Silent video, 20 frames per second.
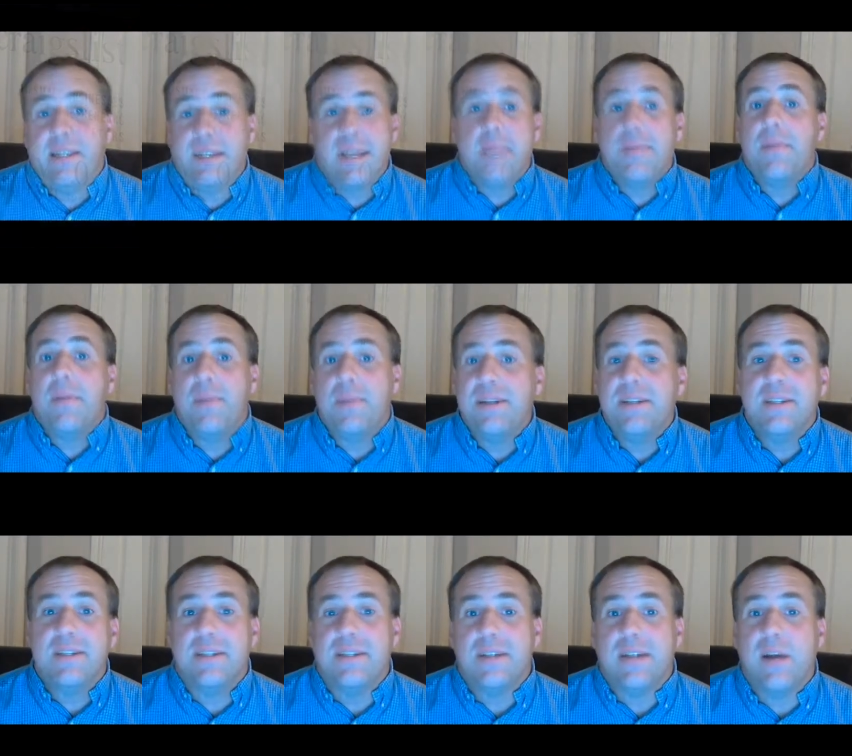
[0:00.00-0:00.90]
saved my
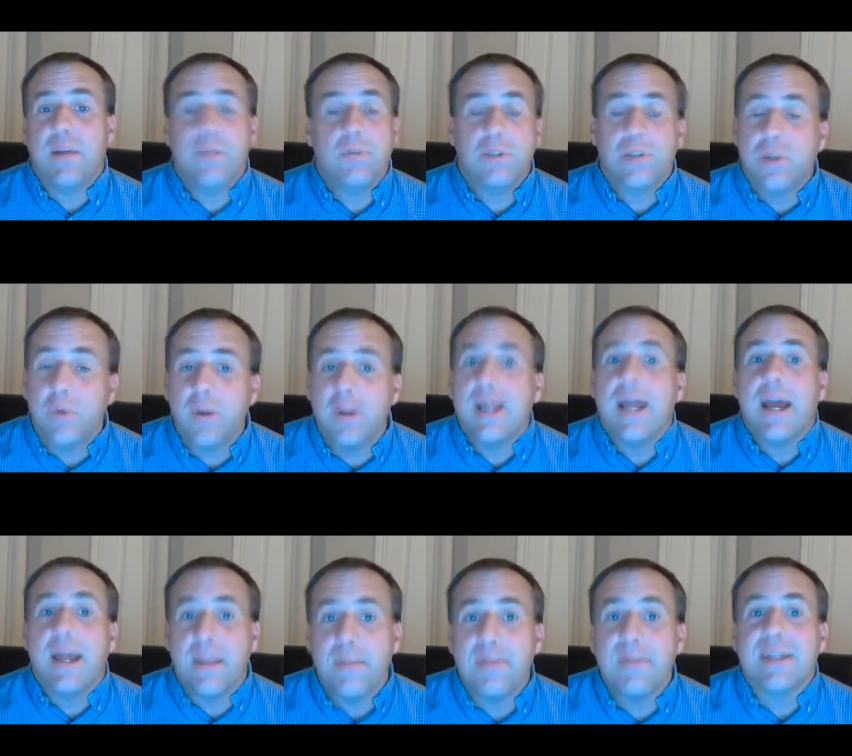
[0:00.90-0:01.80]
business. I was going
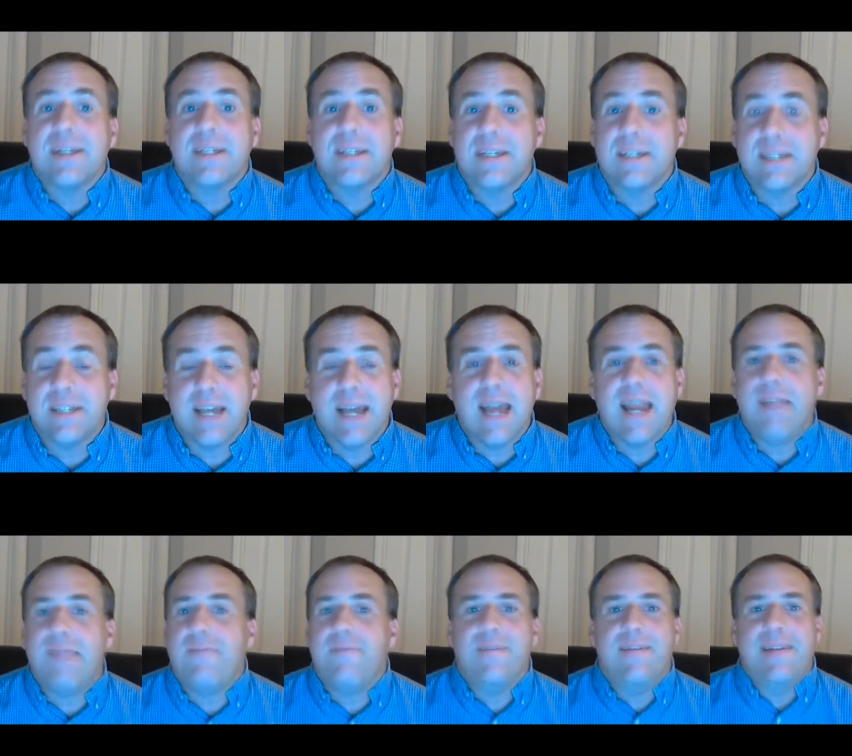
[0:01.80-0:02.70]
out of business.
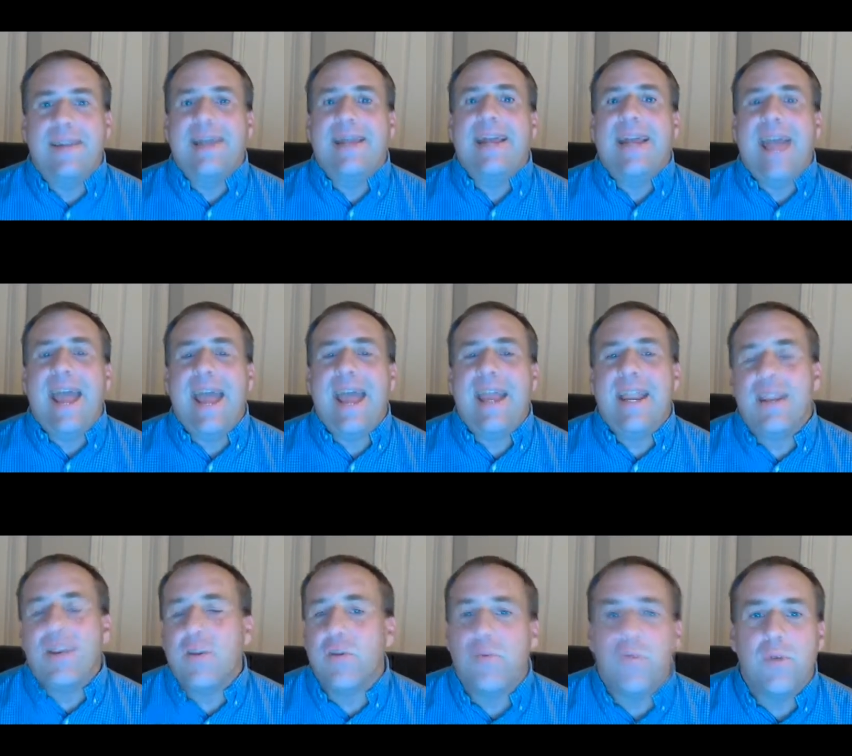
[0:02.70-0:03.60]
I had
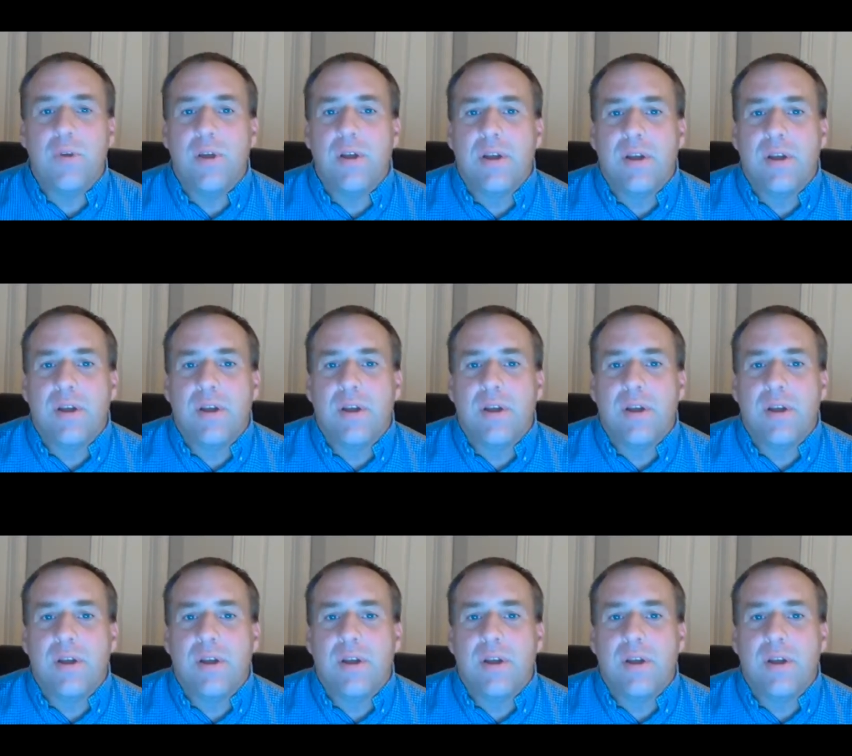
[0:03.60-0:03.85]
to